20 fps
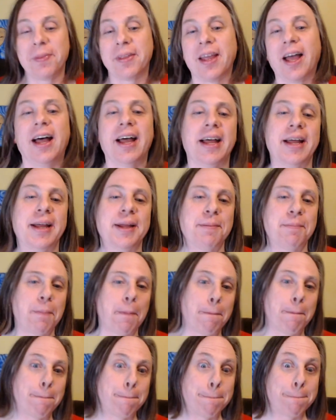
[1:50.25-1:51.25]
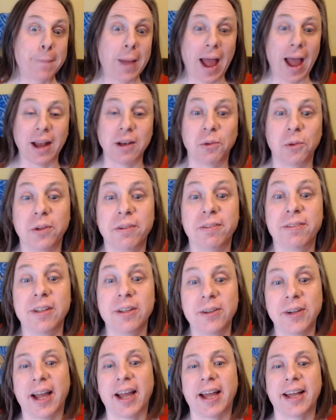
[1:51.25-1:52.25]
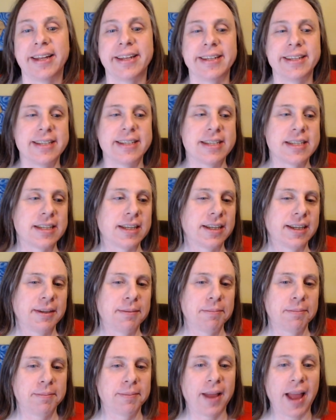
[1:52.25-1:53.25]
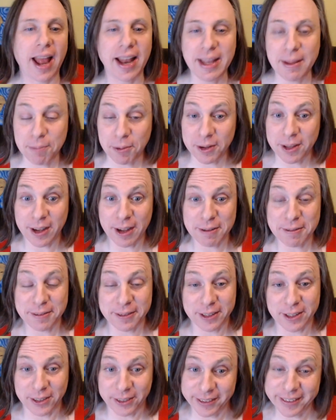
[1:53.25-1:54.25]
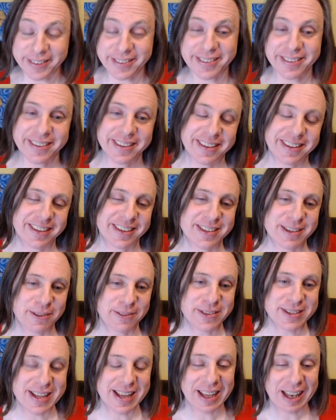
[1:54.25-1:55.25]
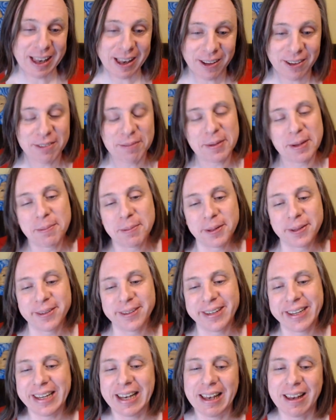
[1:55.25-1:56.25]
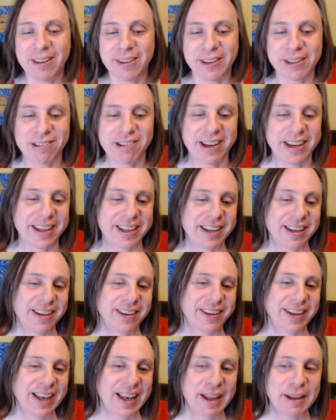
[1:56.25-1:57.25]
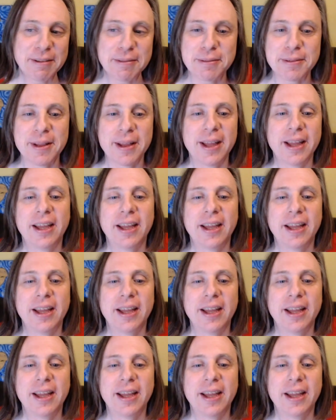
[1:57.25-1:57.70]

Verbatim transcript: Um, and all of you, and um, anybody I forgot. There's obviously a lot of people who need a lot of credit and a lot of love.